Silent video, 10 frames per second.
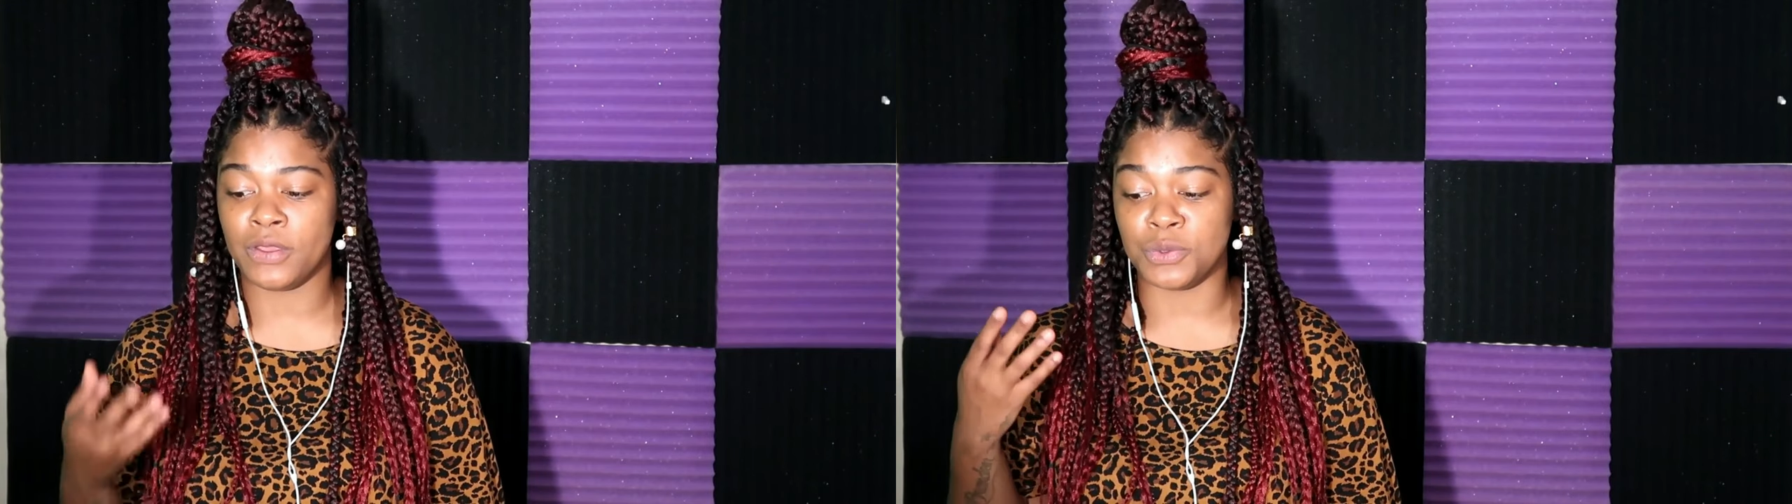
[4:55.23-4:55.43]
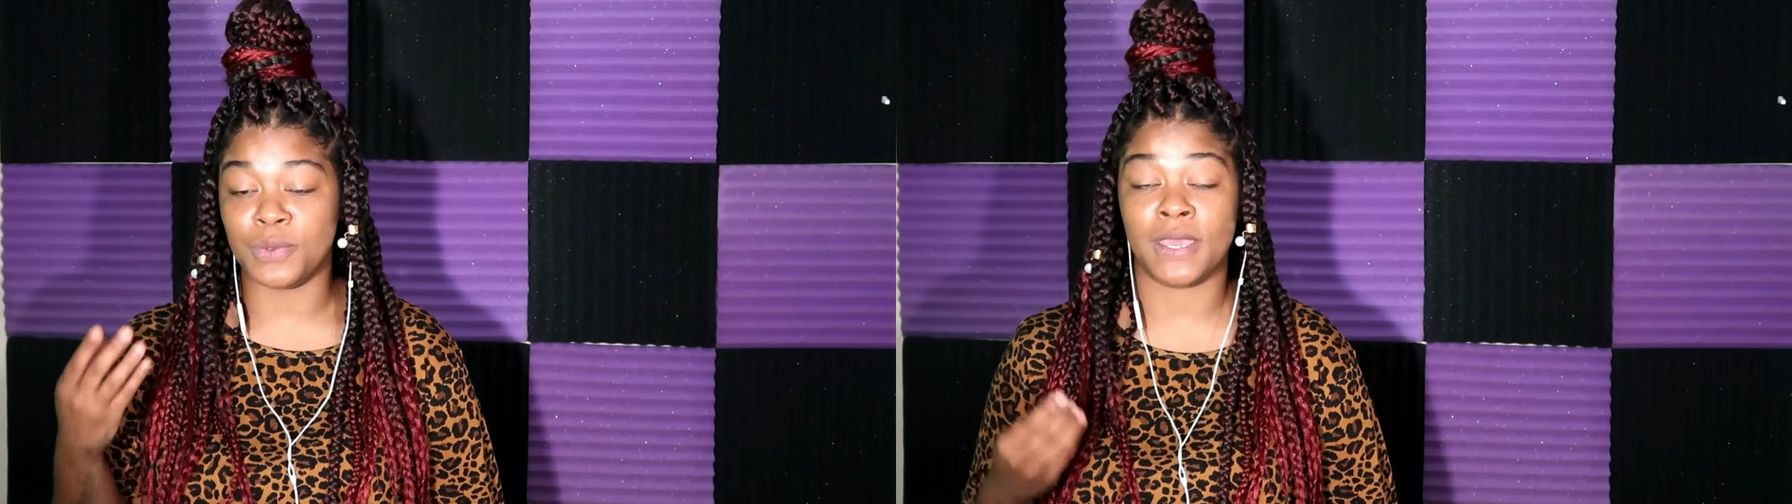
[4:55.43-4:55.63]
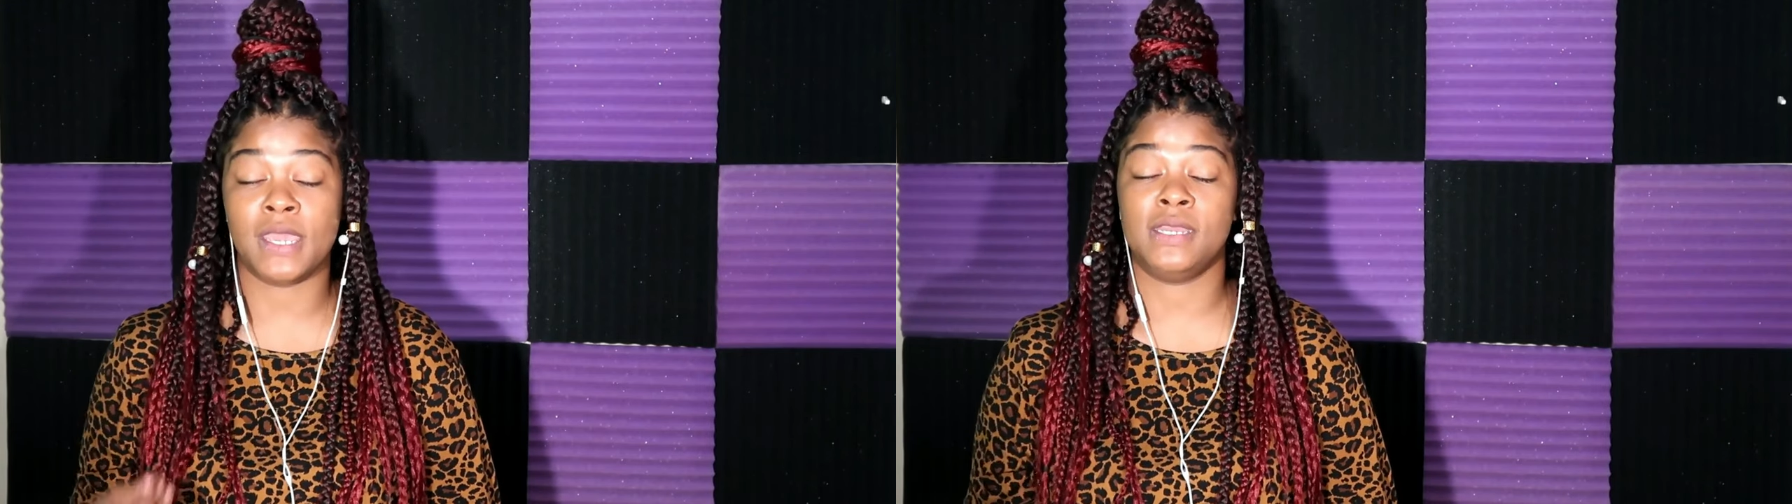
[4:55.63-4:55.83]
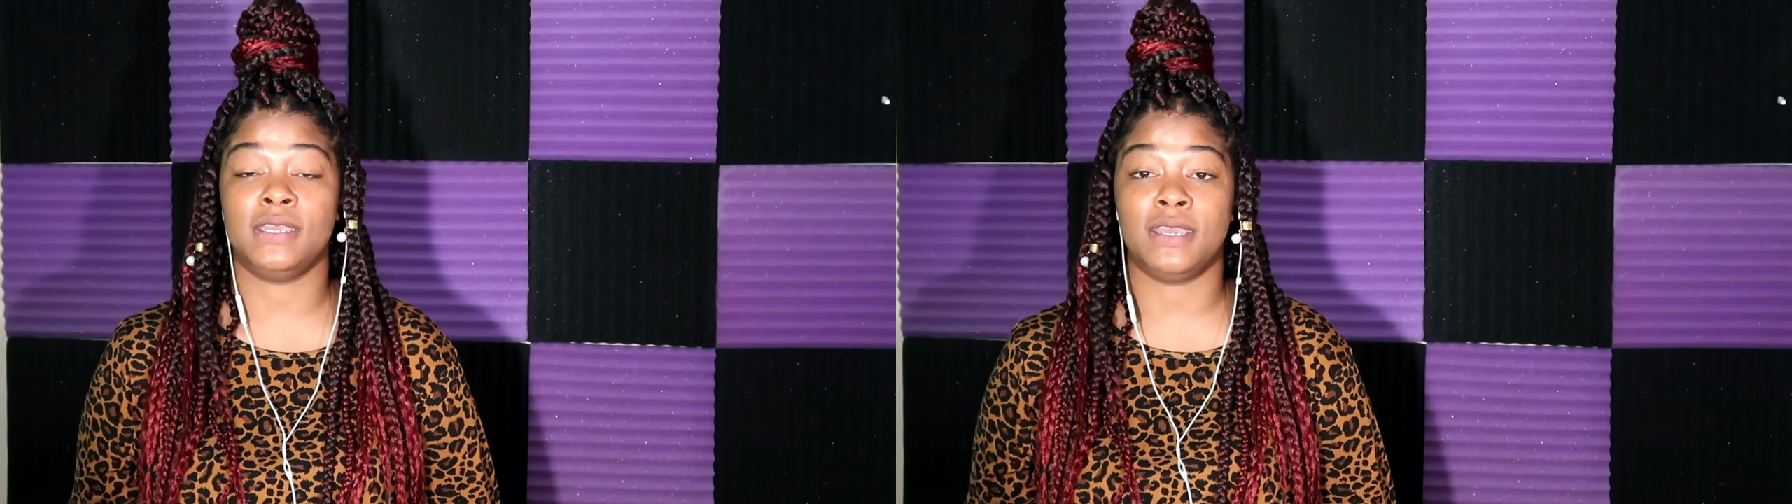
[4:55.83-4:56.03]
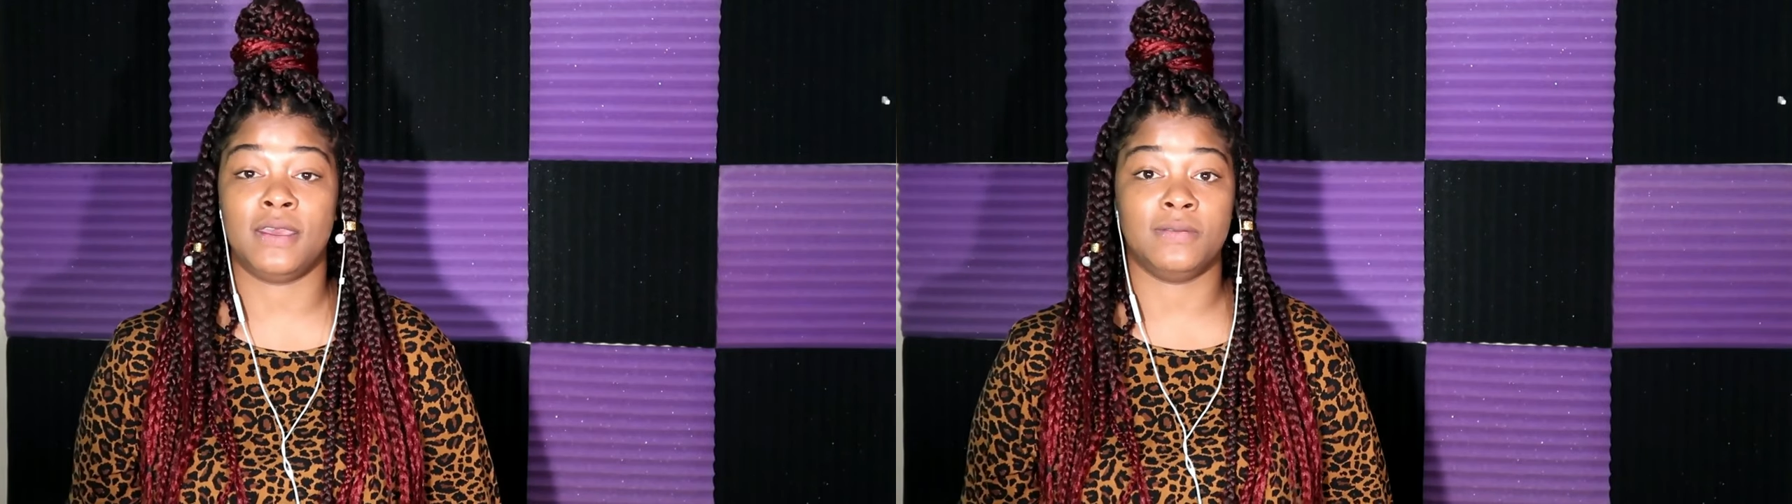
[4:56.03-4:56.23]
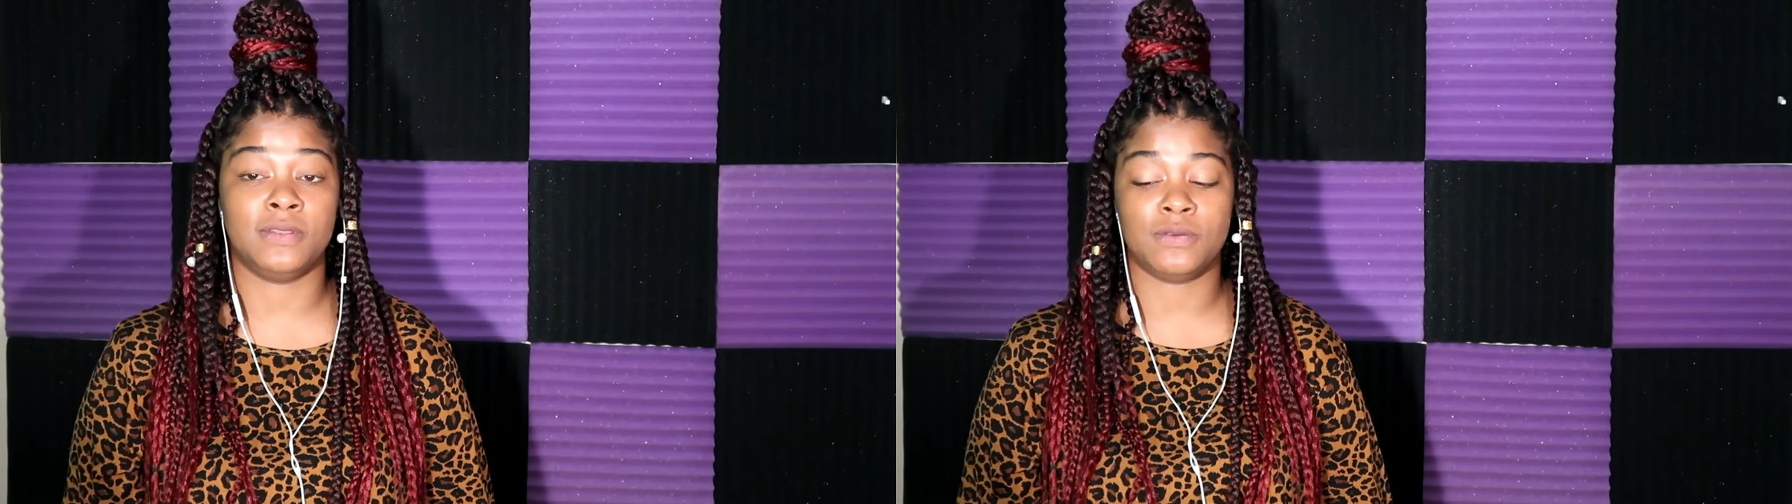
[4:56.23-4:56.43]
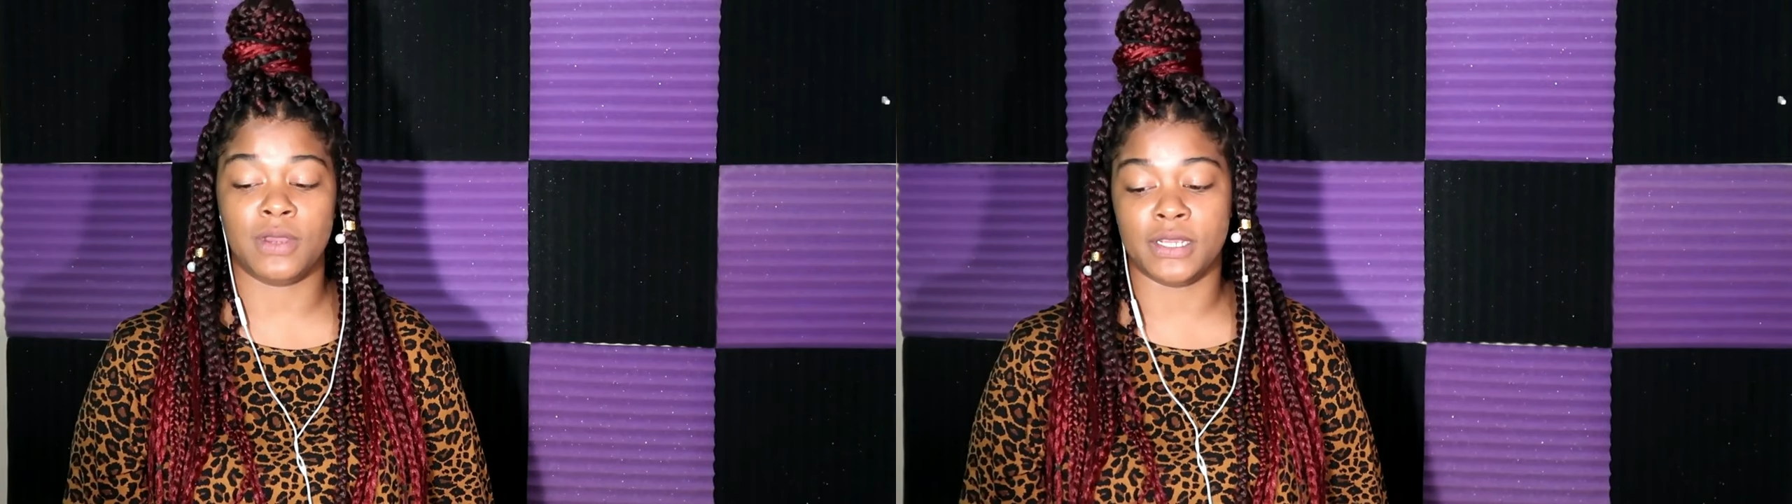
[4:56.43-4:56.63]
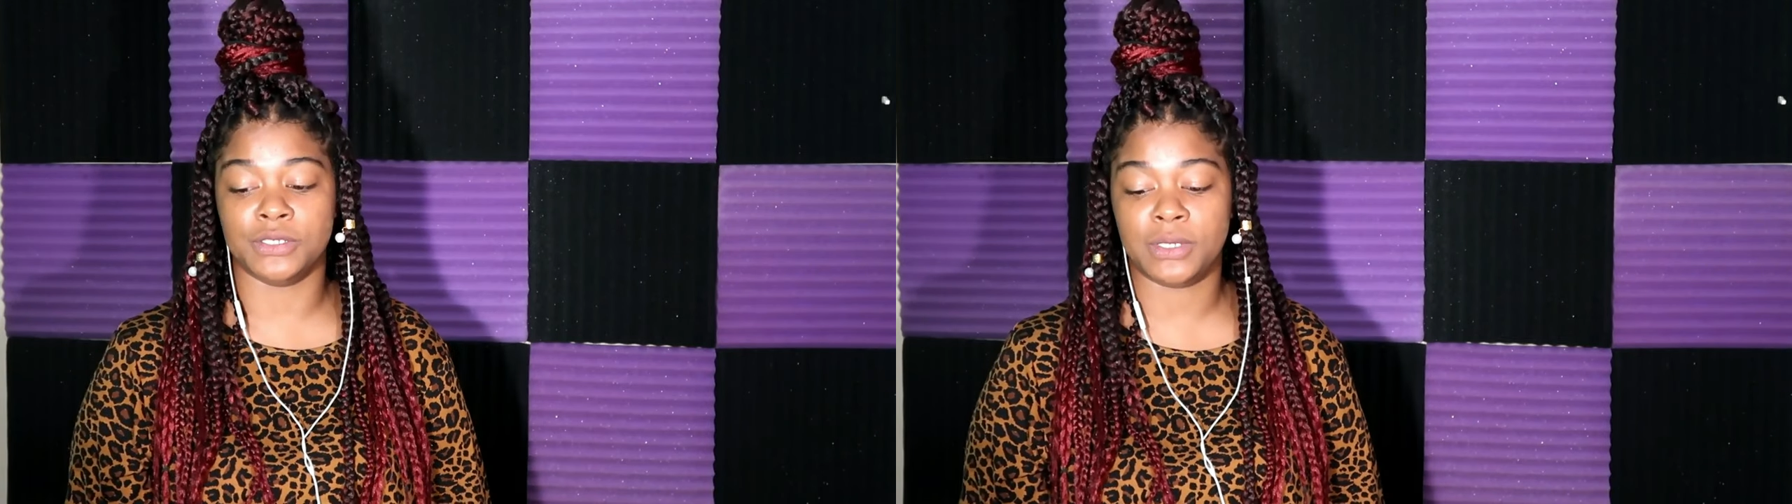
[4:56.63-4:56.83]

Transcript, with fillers: you can't eat healthy, you guys.